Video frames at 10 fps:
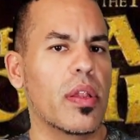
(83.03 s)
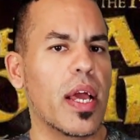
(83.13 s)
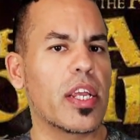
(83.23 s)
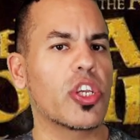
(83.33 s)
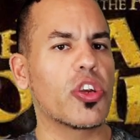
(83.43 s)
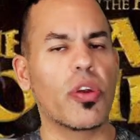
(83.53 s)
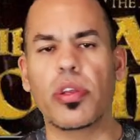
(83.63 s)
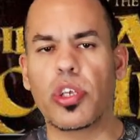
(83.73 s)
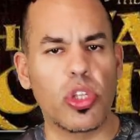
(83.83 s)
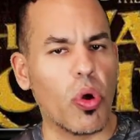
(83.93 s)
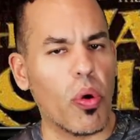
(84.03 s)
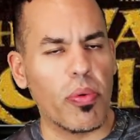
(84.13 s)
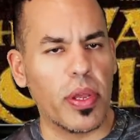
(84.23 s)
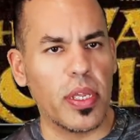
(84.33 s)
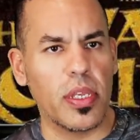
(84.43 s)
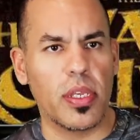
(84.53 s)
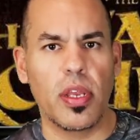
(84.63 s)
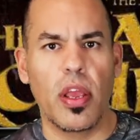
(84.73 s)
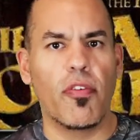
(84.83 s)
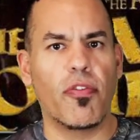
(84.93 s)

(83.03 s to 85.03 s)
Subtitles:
like, certain stories